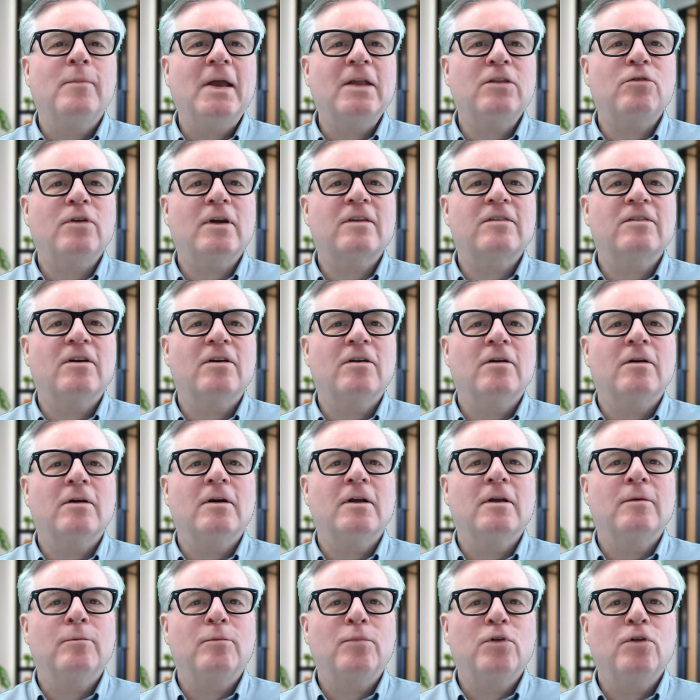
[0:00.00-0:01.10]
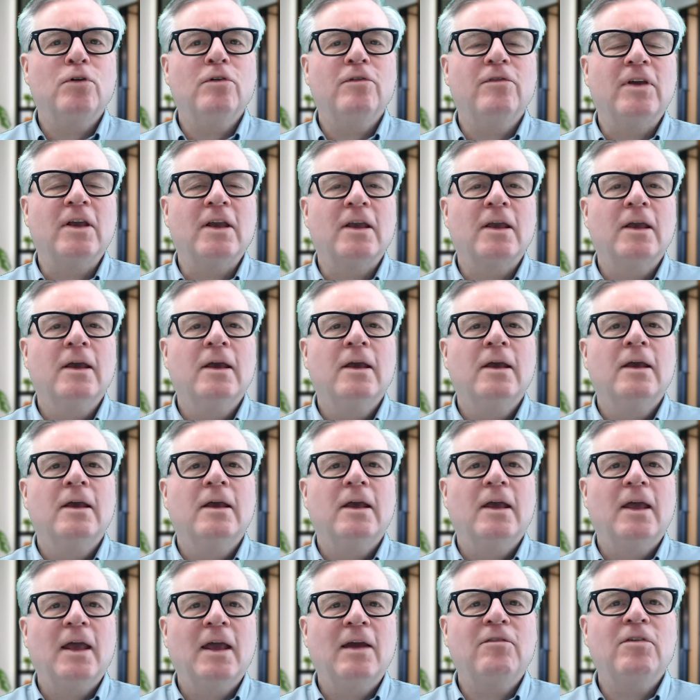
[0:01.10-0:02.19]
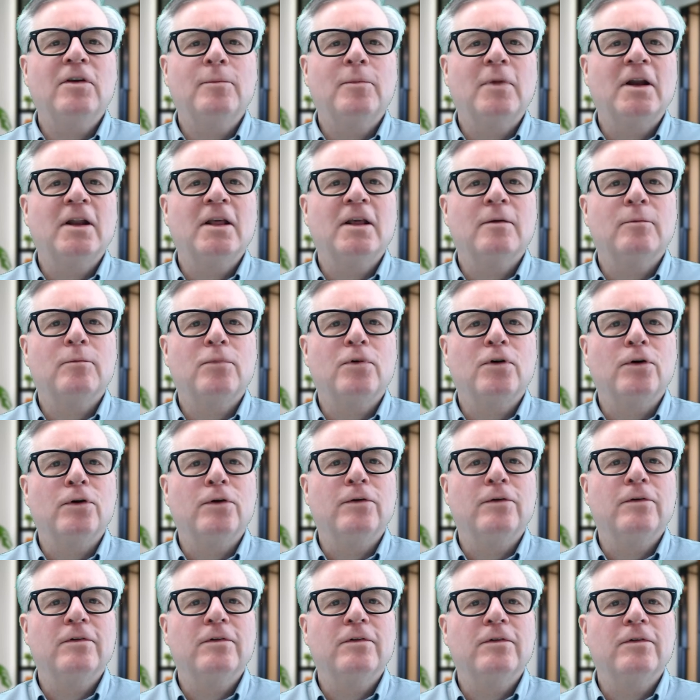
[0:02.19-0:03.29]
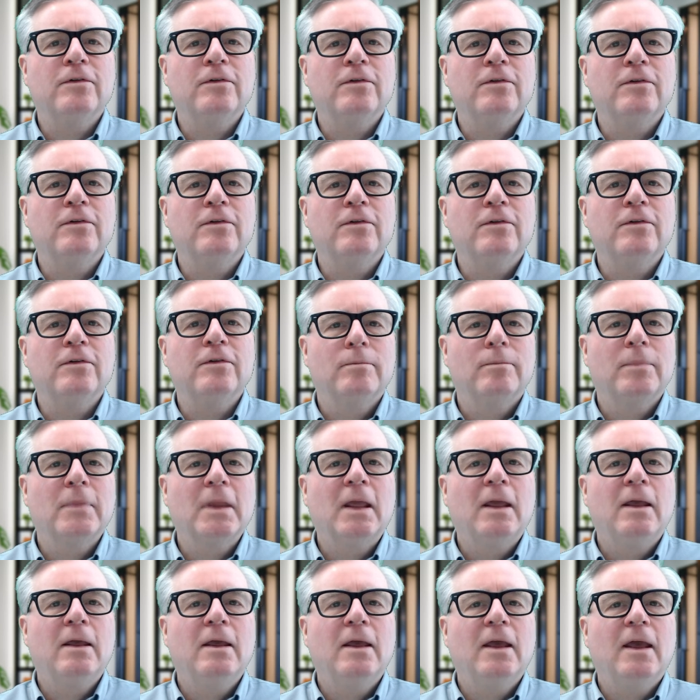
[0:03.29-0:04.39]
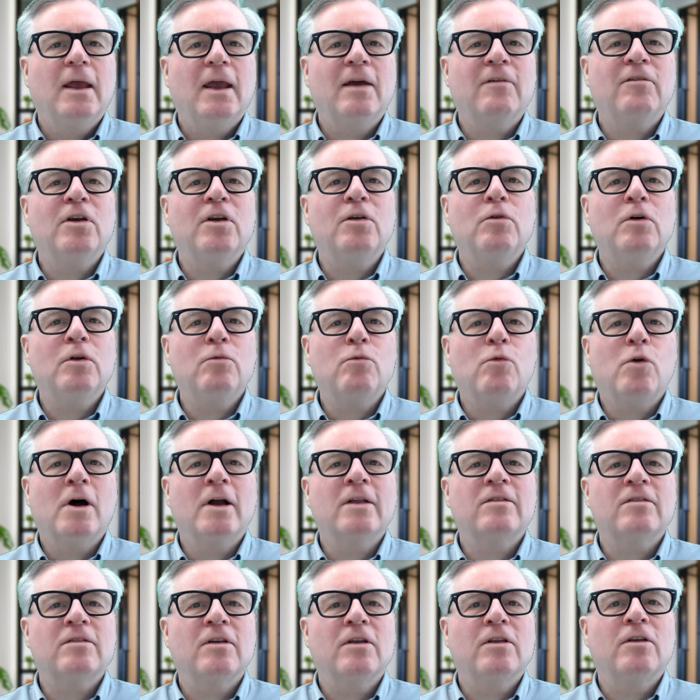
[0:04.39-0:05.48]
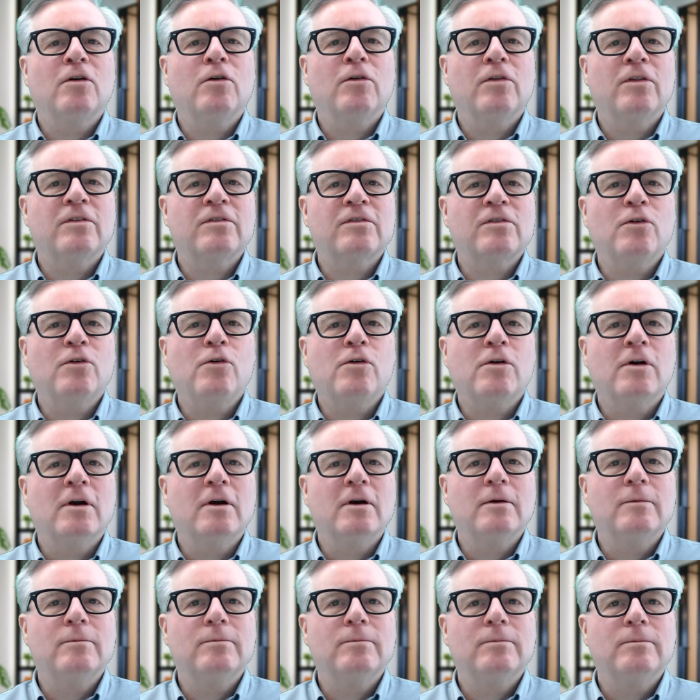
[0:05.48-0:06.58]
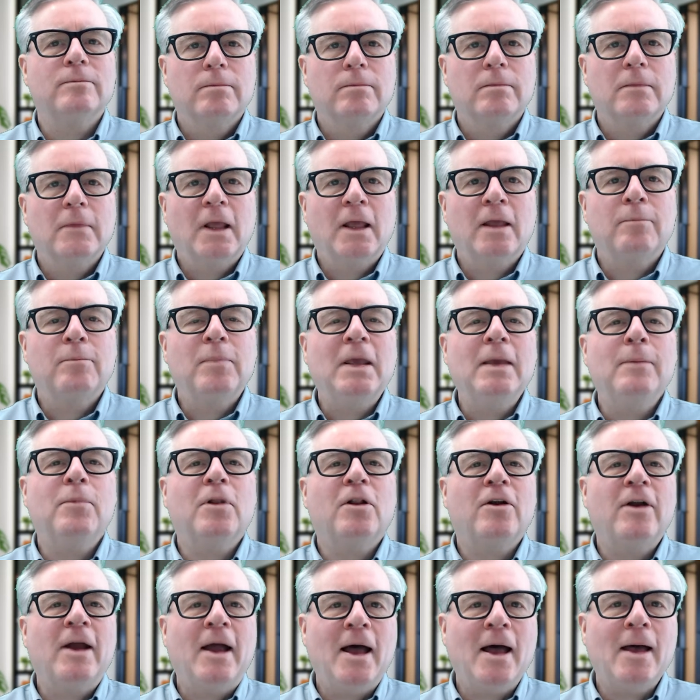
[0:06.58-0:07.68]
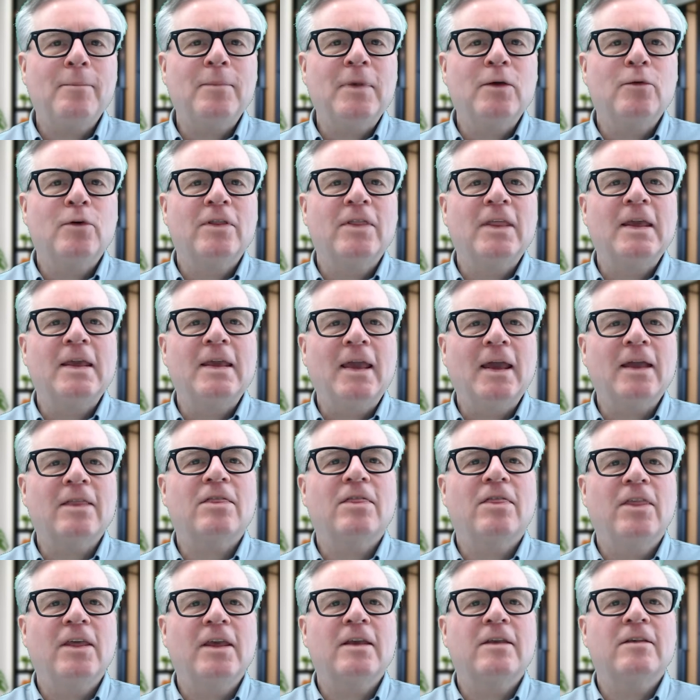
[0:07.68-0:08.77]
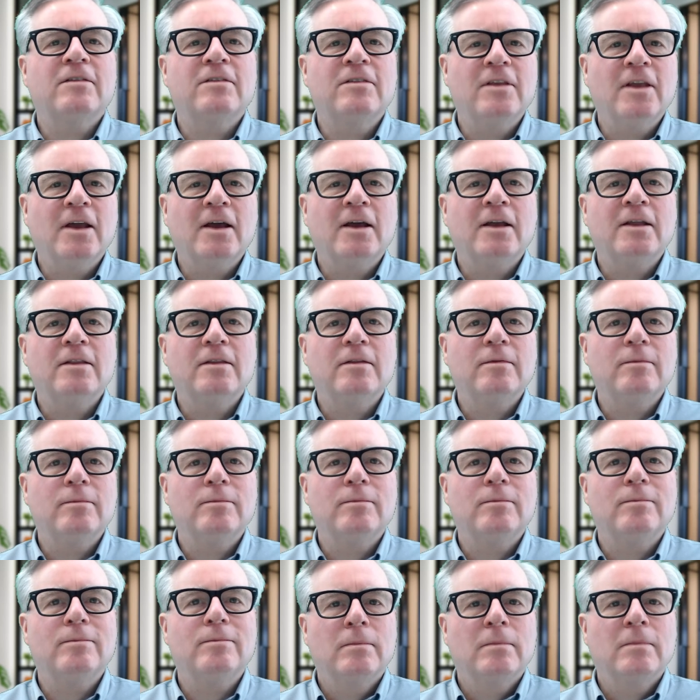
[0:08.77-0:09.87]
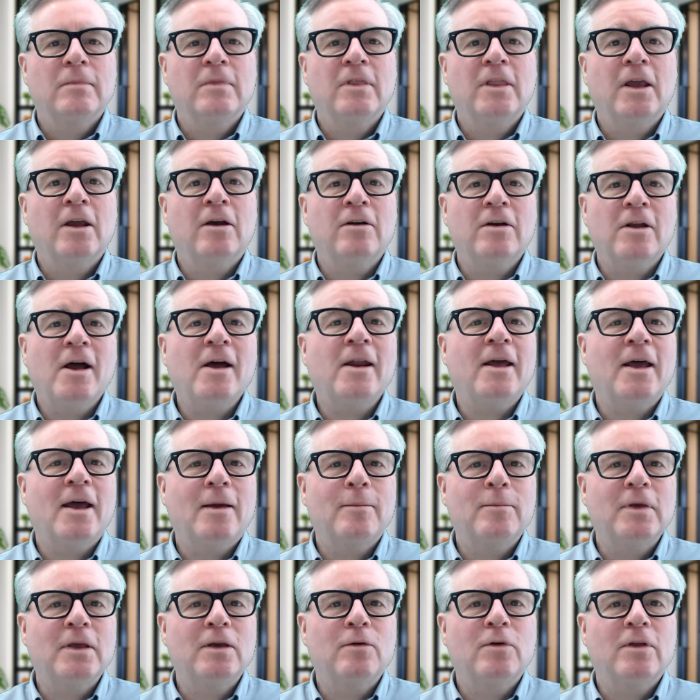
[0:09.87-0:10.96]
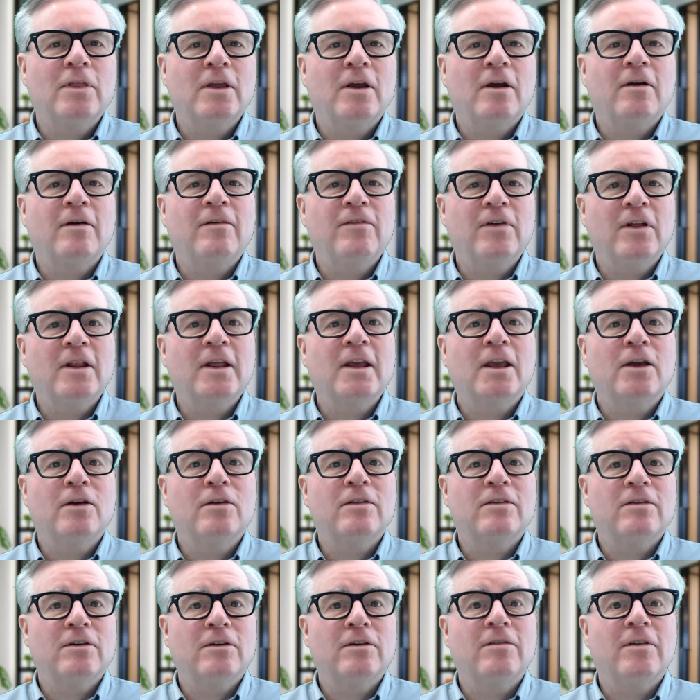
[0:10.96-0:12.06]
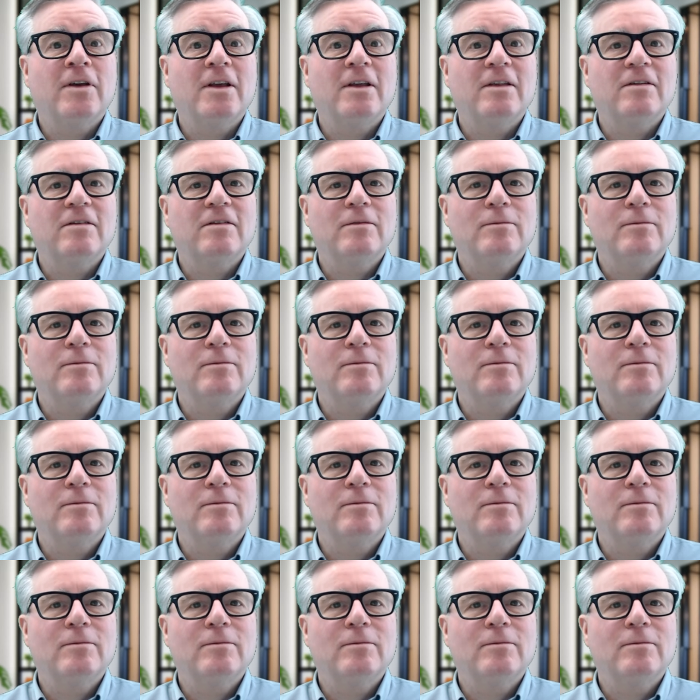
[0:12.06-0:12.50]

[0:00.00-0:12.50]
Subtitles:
that when the metrics are improving, everybody improves. Everyone wants to know the score, and people are happy when they get things done. They are not happy when they are filling out surveys.